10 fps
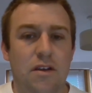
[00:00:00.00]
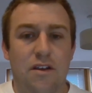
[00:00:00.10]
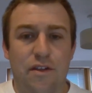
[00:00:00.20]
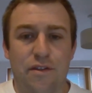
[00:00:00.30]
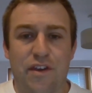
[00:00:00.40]

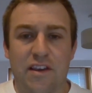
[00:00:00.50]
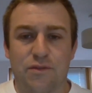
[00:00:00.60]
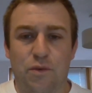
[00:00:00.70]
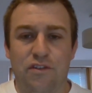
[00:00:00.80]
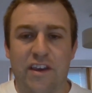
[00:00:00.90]
that
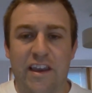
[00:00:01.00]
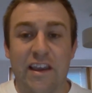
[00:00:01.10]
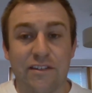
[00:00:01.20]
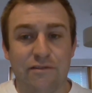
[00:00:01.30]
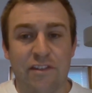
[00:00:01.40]
things will get
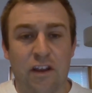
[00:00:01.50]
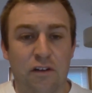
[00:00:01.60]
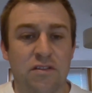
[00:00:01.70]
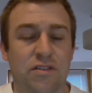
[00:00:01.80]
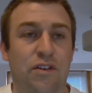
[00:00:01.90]
easier in the
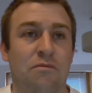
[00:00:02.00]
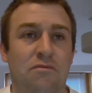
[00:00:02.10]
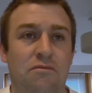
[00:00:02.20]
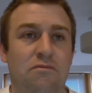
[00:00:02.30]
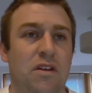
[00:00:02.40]
long
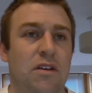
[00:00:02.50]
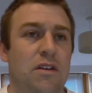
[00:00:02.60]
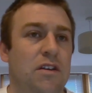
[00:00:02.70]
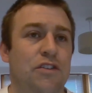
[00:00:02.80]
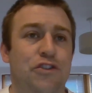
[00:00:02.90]
term
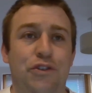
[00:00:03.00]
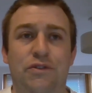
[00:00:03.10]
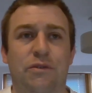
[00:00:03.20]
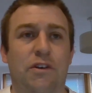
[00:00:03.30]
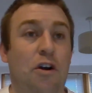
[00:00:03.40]
due
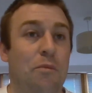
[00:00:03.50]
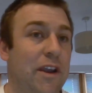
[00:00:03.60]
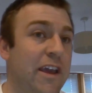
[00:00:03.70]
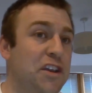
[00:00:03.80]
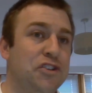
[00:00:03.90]
to a
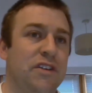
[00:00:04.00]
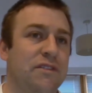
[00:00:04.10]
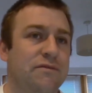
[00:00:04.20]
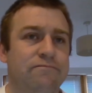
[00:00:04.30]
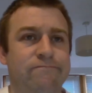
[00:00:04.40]
combination
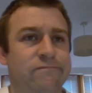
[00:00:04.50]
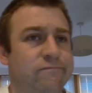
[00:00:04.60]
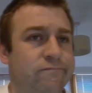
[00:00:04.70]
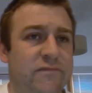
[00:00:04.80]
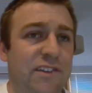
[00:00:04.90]
of
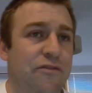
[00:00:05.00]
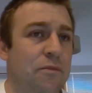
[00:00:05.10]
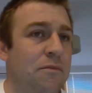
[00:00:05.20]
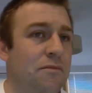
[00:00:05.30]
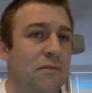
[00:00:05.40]

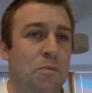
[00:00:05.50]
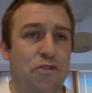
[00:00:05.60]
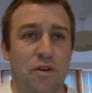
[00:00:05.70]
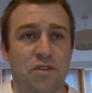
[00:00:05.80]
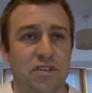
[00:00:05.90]
different
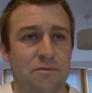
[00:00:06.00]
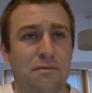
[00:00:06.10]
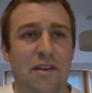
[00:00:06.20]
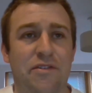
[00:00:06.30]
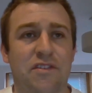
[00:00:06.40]
approaches and
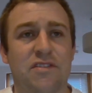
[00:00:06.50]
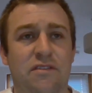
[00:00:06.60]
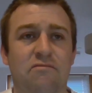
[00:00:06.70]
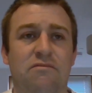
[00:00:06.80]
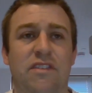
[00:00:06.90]
methods
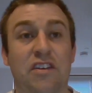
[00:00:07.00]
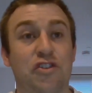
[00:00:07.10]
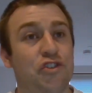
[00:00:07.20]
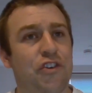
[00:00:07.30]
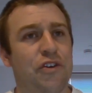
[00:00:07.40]
and things
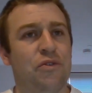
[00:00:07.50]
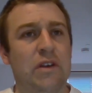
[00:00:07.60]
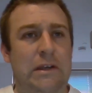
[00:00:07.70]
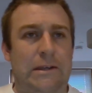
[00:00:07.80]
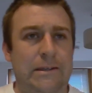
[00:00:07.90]
you do.
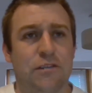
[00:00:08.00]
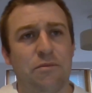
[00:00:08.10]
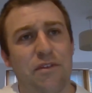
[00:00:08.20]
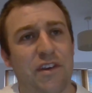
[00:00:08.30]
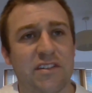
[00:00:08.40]

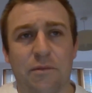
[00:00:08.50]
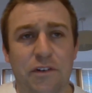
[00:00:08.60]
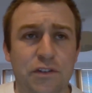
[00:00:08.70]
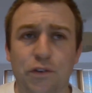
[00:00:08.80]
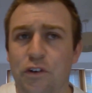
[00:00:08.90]
Some of the things I'm
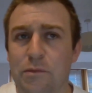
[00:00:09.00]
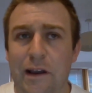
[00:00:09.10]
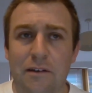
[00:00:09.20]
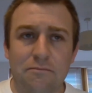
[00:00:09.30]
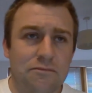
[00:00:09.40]
going to talk
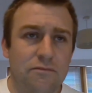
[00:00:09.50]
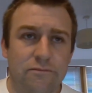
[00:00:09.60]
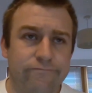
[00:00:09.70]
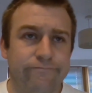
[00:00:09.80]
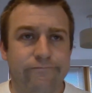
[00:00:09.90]
about
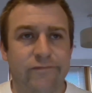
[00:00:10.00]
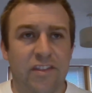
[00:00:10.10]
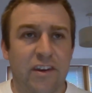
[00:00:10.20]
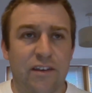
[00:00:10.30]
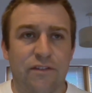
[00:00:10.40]
in
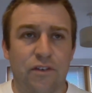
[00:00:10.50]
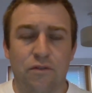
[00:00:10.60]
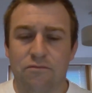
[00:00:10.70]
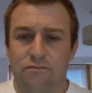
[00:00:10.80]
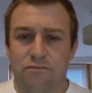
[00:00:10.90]
the next
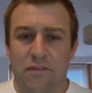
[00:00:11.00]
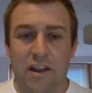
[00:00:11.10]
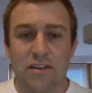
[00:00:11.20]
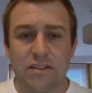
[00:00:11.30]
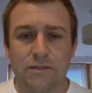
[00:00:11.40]
few
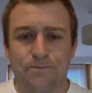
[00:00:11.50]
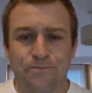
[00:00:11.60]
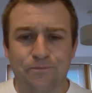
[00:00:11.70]
minutes.